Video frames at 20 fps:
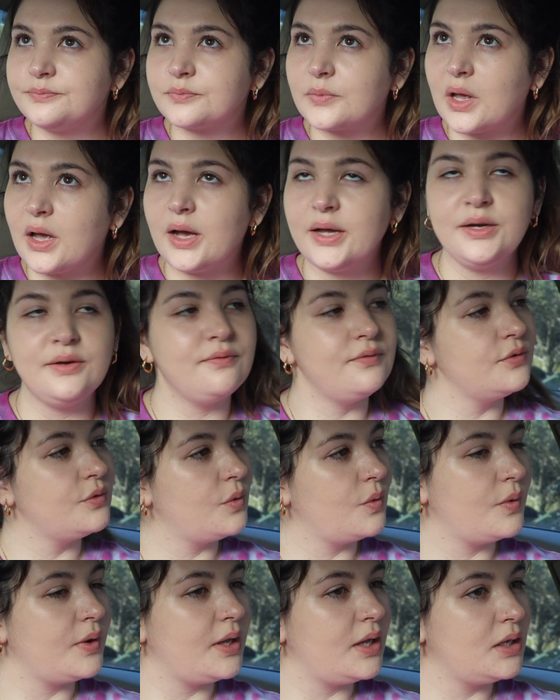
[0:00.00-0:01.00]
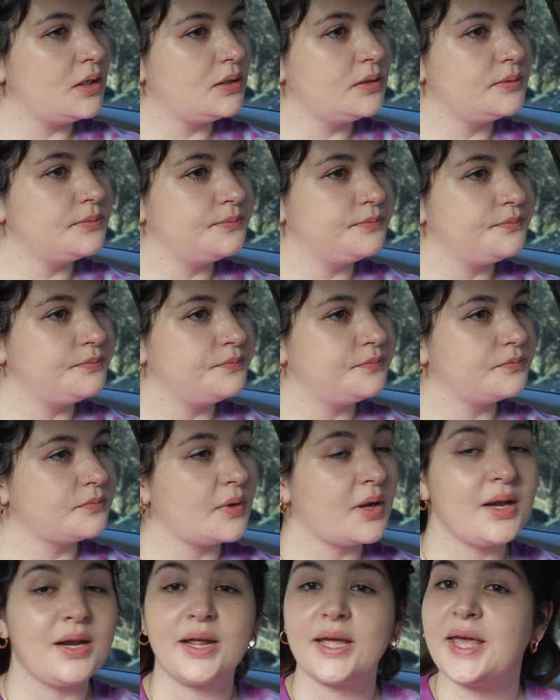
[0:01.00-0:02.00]
kind of annoying,
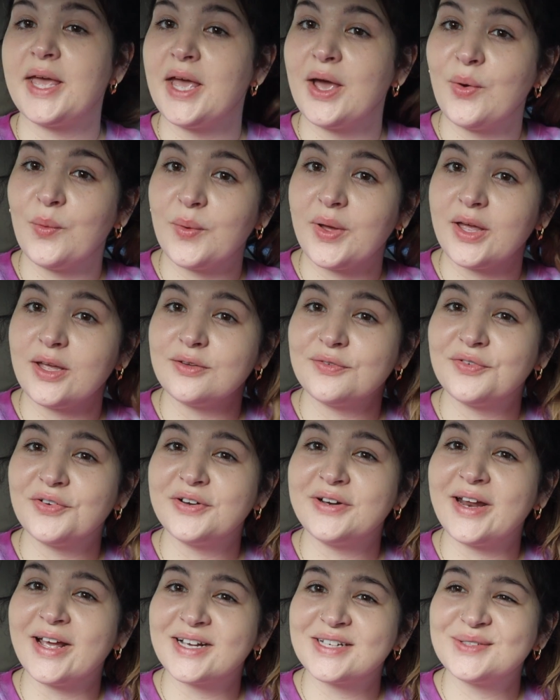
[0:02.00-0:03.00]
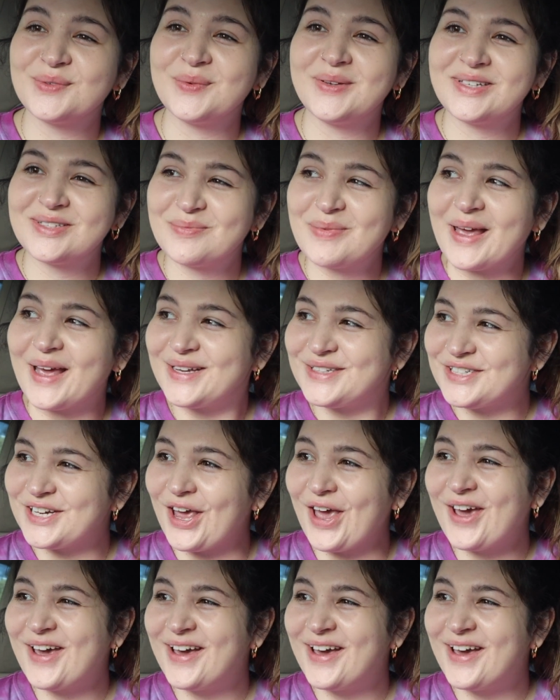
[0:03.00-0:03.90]
and I can't wait for next week's paycheck.